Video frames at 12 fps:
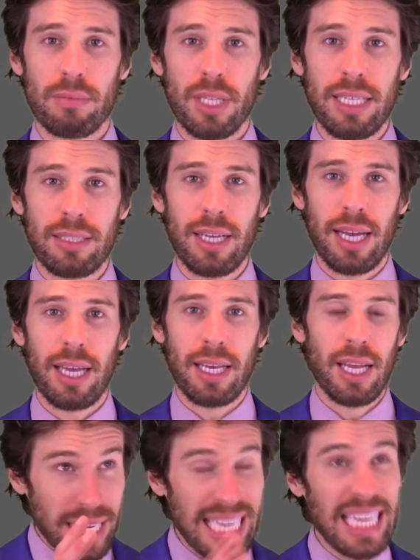He
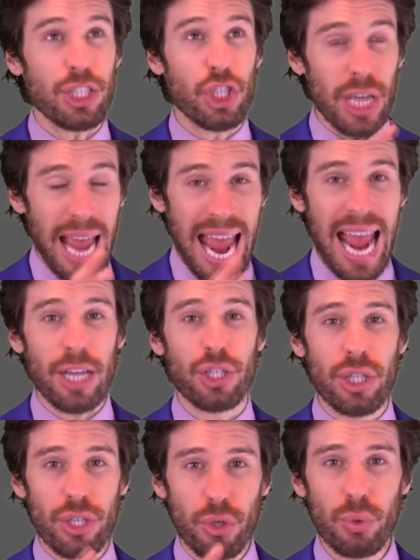said, each
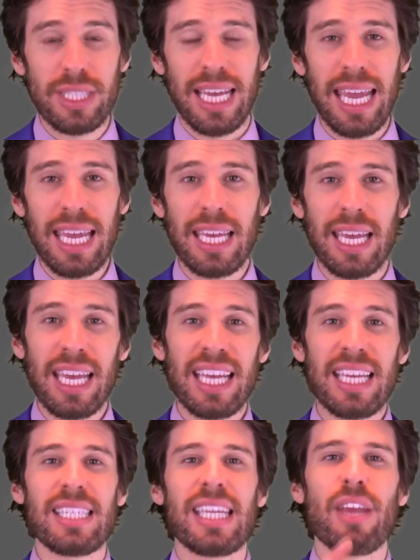action you take
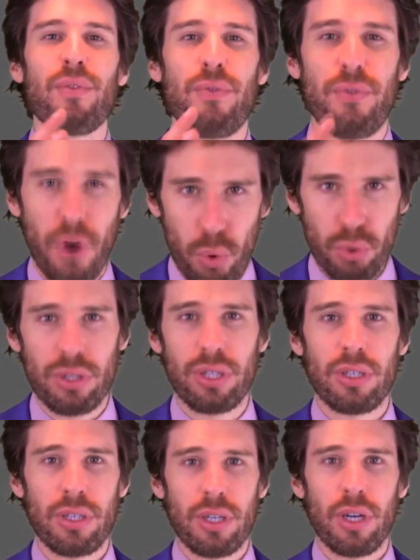is a
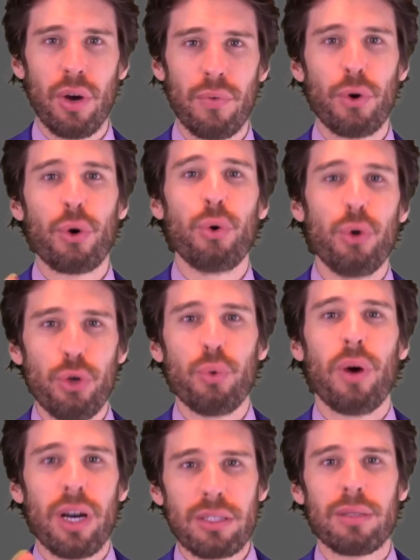vote for who you
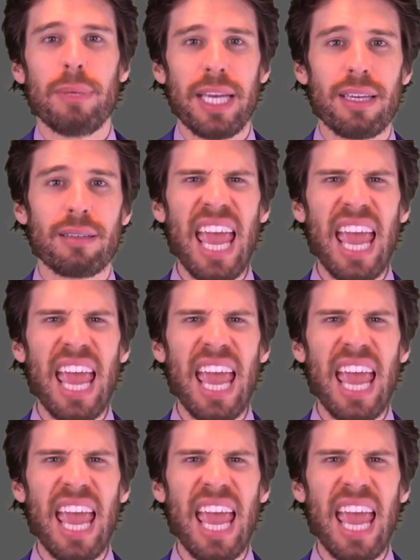want to be.